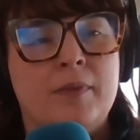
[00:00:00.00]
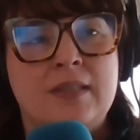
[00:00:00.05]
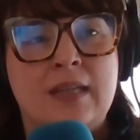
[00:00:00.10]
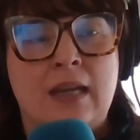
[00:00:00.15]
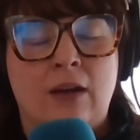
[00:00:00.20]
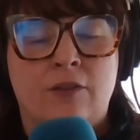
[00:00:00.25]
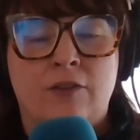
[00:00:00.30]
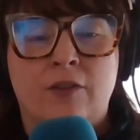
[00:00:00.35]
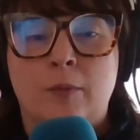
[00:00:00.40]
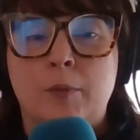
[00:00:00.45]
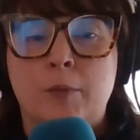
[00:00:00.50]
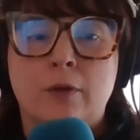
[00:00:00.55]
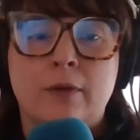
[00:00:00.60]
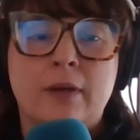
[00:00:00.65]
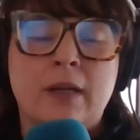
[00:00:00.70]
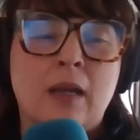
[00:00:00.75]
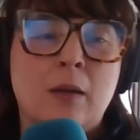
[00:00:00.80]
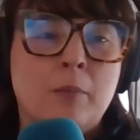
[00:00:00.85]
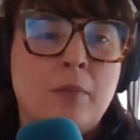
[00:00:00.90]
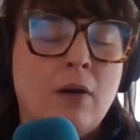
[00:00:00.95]
data from your
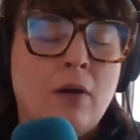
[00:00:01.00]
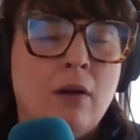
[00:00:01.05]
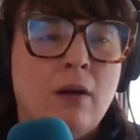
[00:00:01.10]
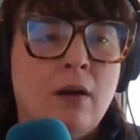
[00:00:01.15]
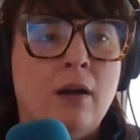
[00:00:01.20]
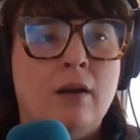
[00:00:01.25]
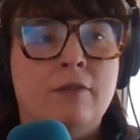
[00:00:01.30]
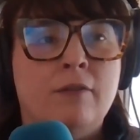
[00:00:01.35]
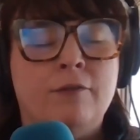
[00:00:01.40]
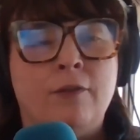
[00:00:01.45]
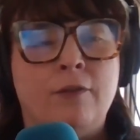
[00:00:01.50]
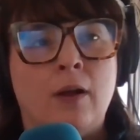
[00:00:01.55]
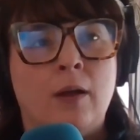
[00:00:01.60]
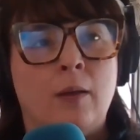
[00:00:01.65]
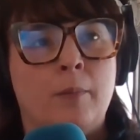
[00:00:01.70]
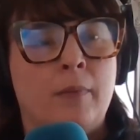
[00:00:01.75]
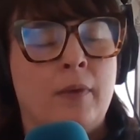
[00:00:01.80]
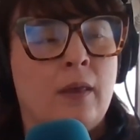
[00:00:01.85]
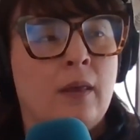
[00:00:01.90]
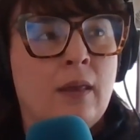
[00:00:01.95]
EMR,
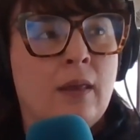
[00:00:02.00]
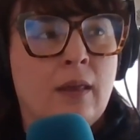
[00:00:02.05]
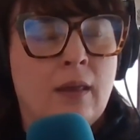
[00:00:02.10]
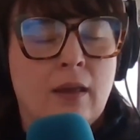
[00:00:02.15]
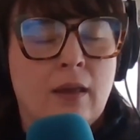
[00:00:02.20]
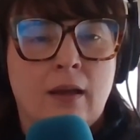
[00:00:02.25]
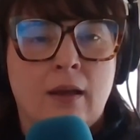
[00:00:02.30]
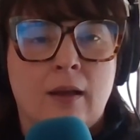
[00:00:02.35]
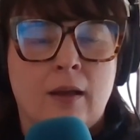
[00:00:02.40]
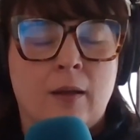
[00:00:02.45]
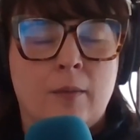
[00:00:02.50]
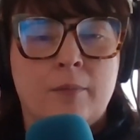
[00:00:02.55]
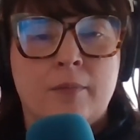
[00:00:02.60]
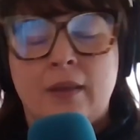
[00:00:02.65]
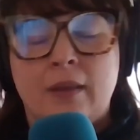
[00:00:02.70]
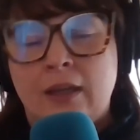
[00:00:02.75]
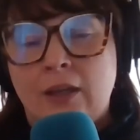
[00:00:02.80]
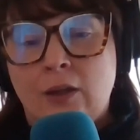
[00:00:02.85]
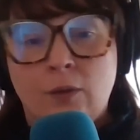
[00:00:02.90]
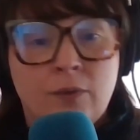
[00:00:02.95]
from,
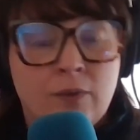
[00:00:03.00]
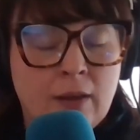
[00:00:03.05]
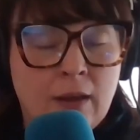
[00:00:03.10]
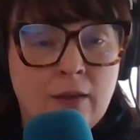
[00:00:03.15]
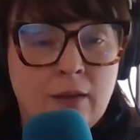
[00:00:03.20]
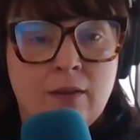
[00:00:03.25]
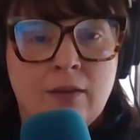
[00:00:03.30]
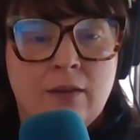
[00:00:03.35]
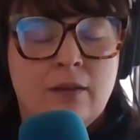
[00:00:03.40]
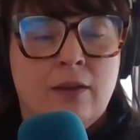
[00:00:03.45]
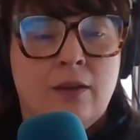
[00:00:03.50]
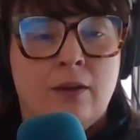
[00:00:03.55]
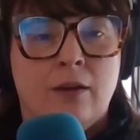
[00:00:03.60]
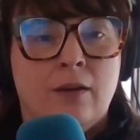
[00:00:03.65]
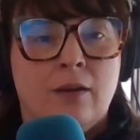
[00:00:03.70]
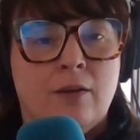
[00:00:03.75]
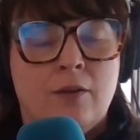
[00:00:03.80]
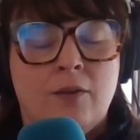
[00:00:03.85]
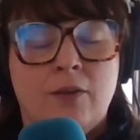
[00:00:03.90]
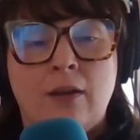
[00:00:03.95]
like you said,
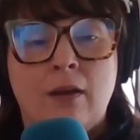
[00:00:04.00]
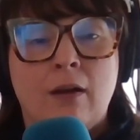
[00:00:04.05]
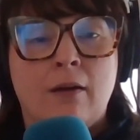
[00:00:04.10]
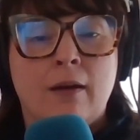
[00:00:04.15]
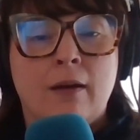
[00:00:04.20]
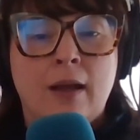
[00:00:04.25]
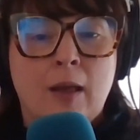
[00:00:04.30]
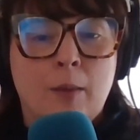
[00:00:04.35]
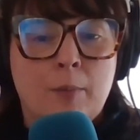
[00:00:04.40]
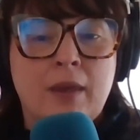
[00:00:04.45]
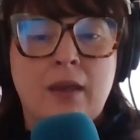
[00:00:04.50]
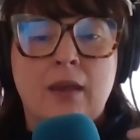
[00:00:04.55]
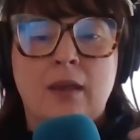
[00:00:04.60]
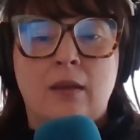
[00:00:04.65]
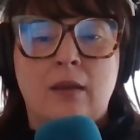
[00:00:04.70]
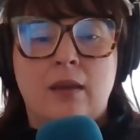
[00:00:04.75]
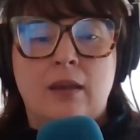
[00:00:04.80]
your CRM.